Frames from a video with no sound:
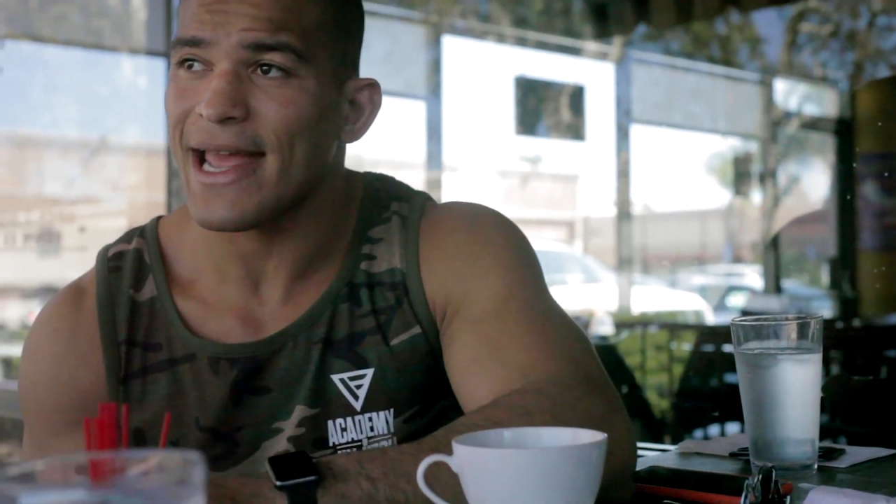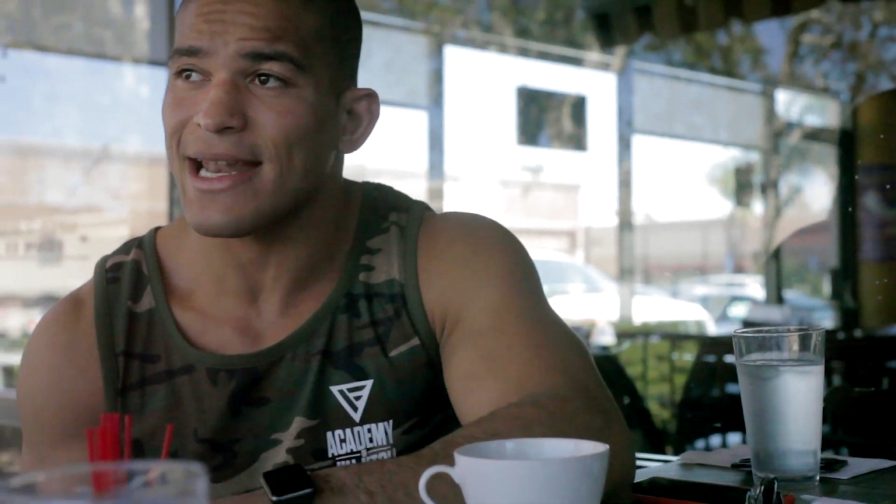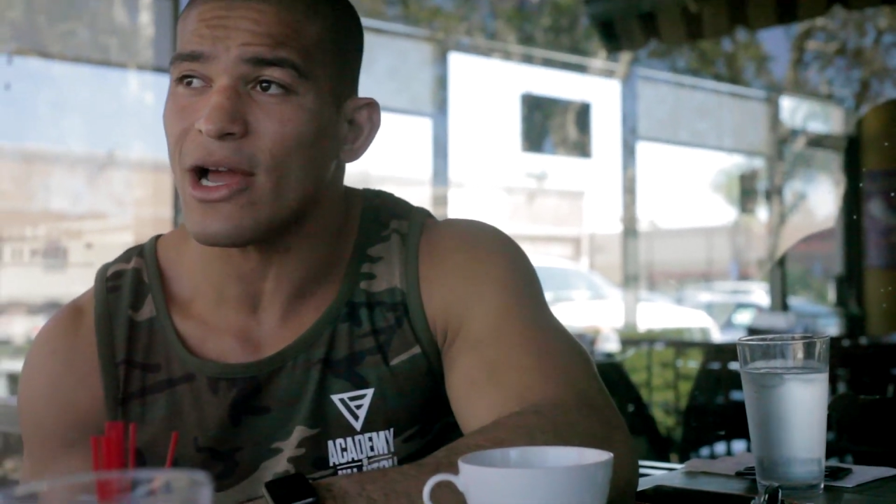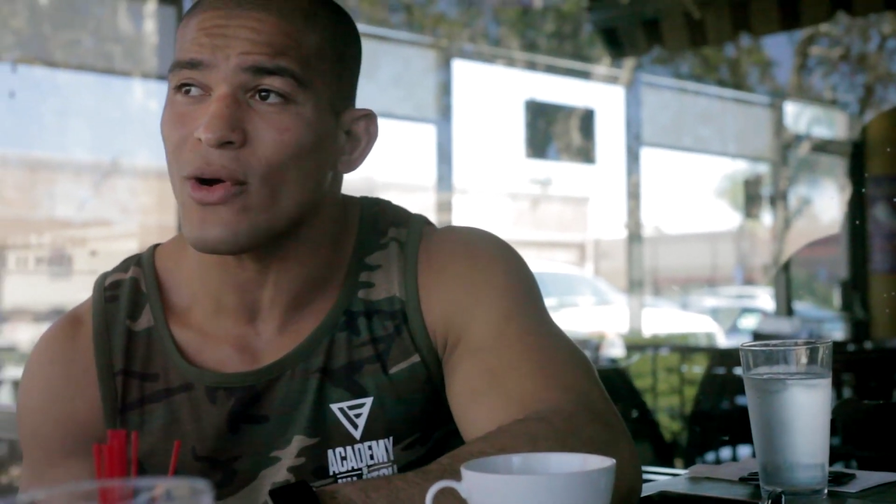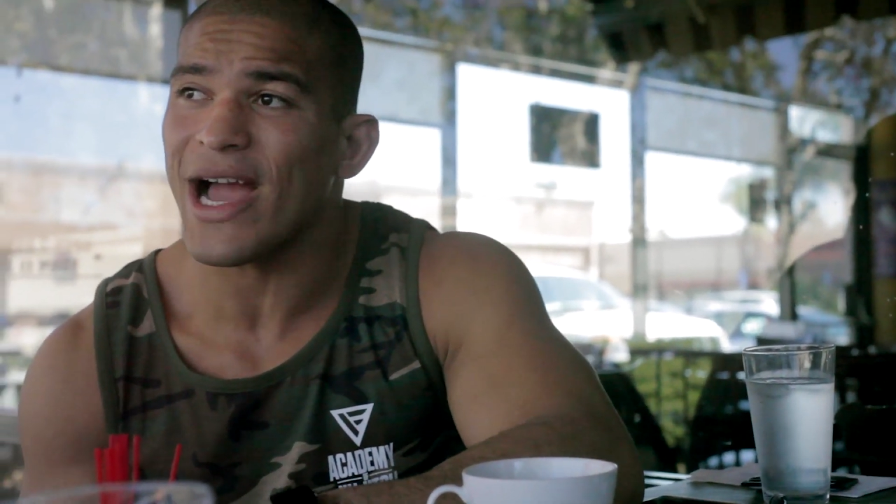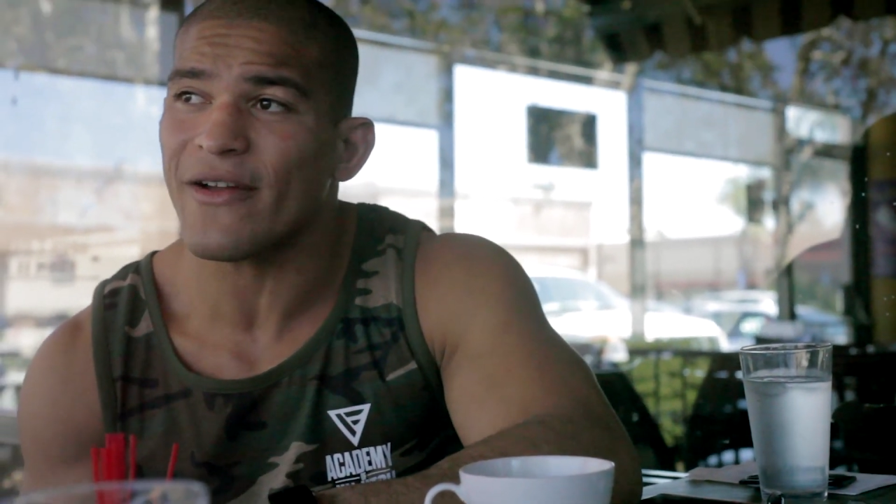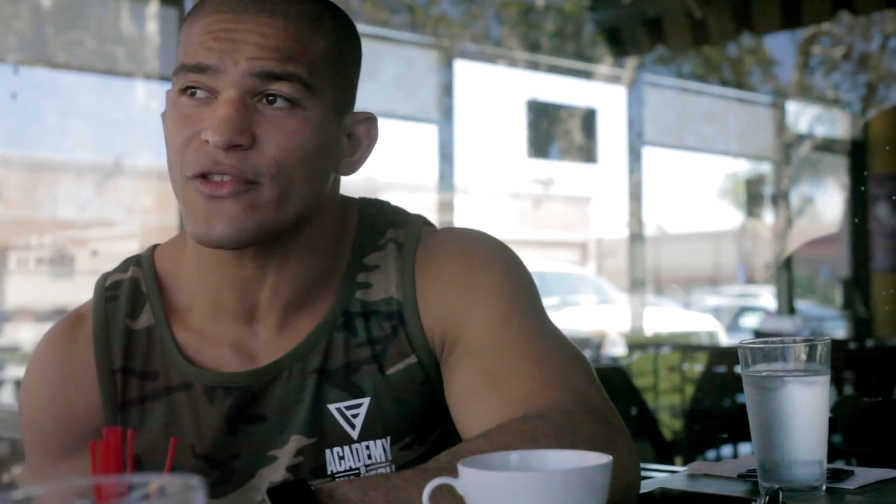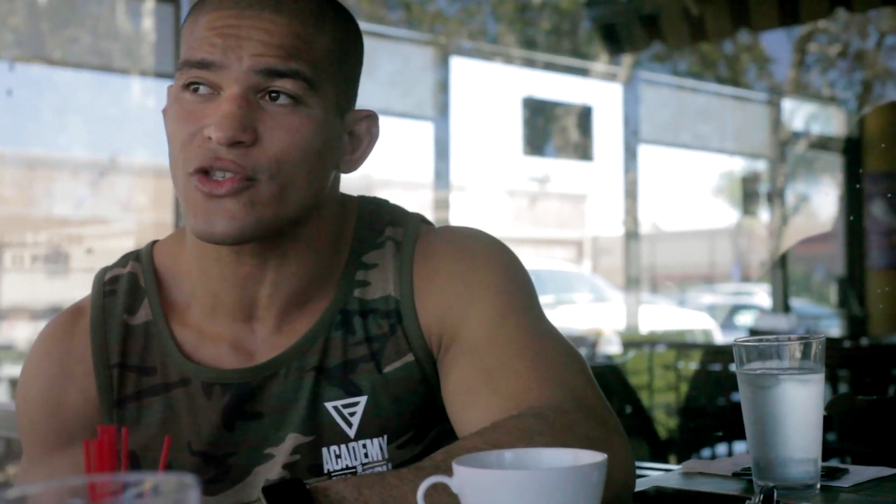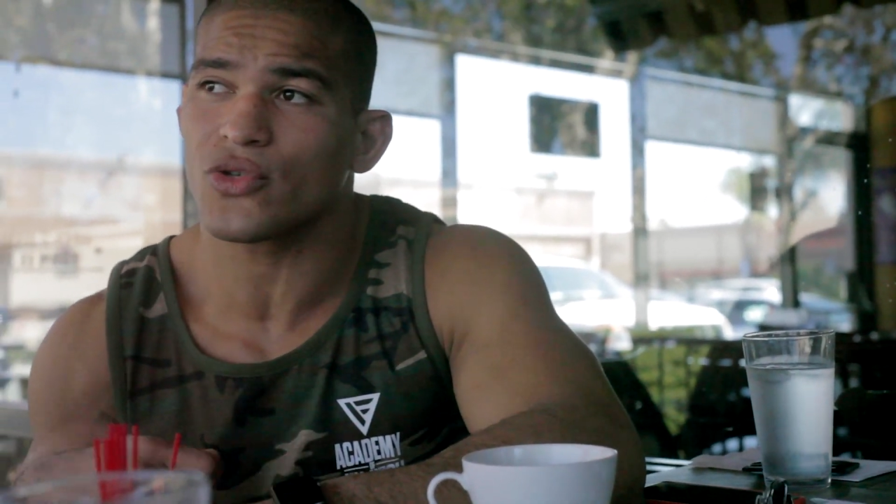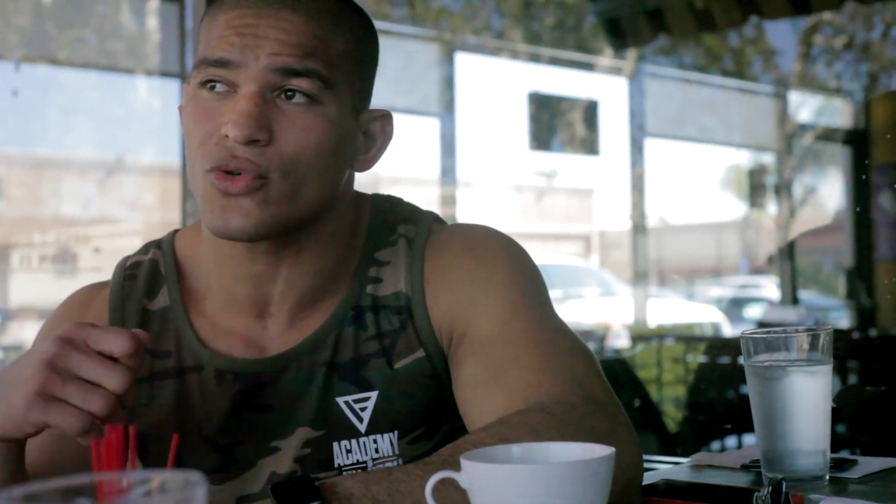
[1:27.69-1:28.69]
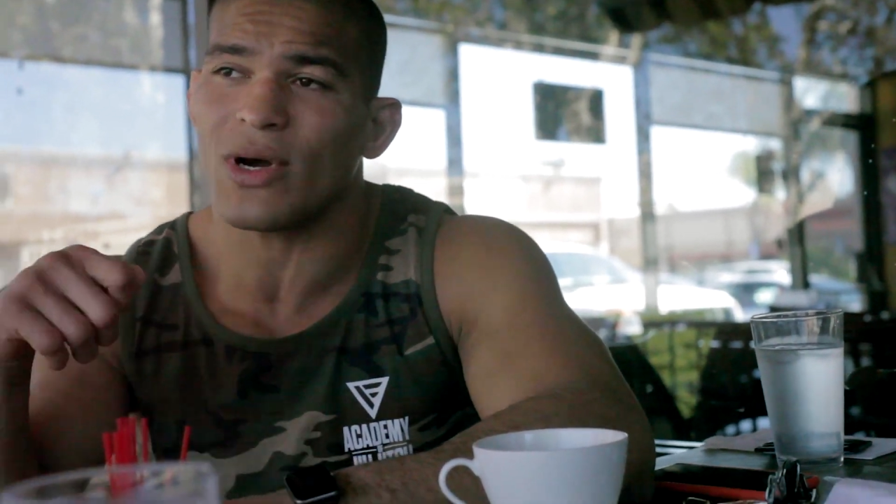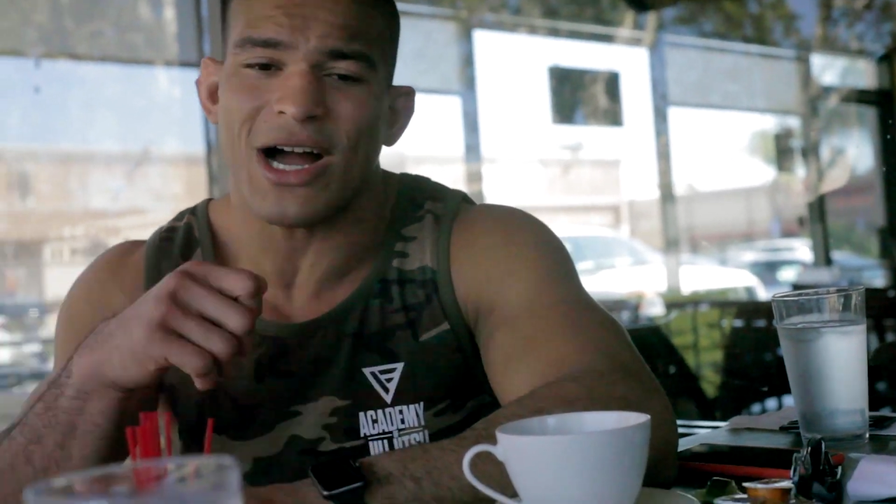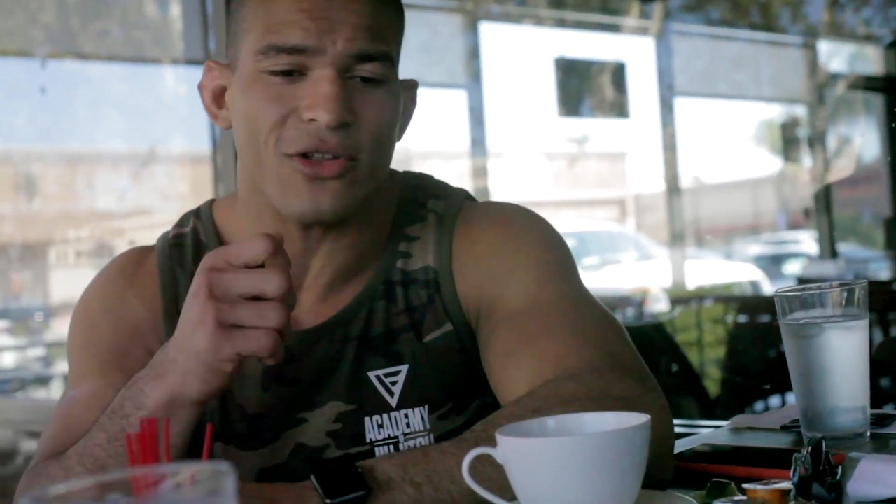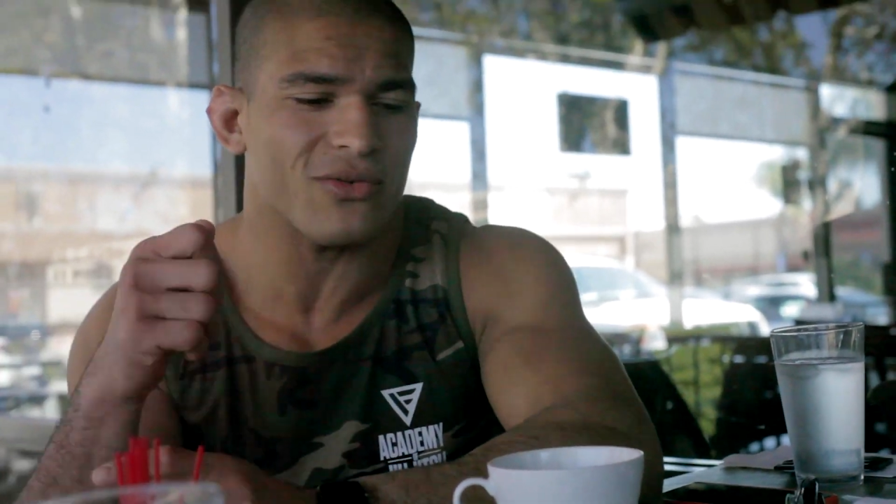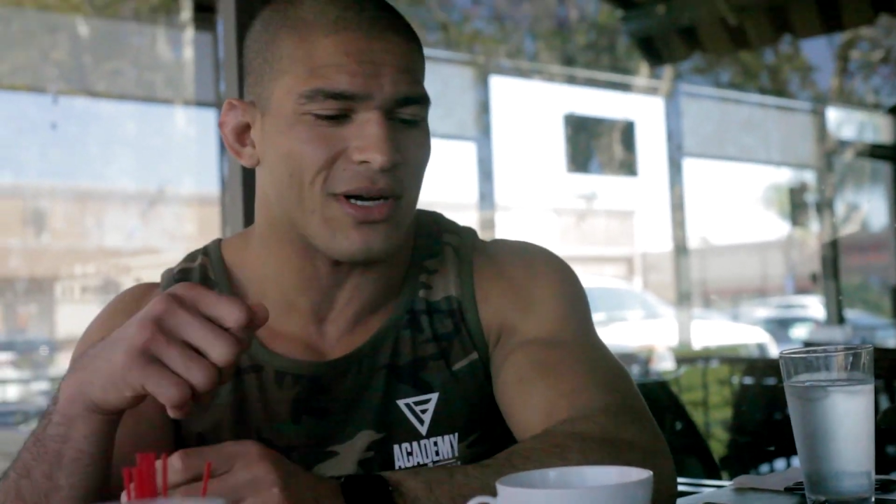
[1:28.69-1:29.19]
and i'll have to
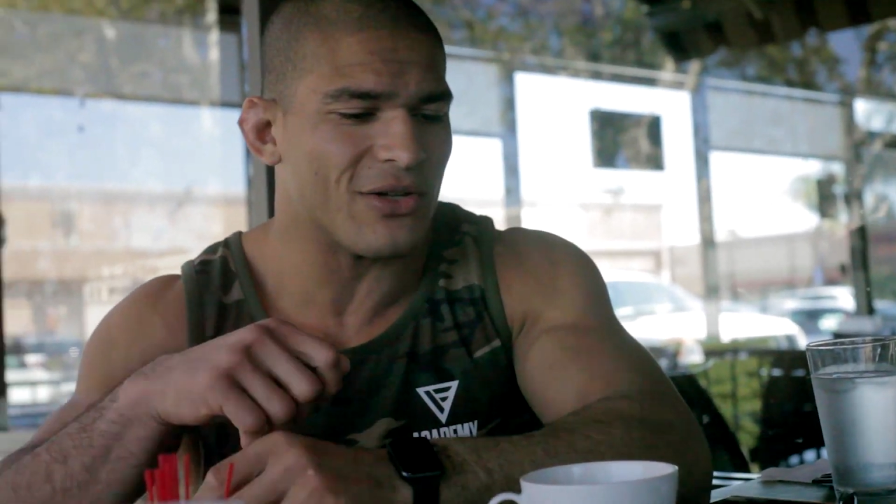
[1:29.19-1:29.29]
how do,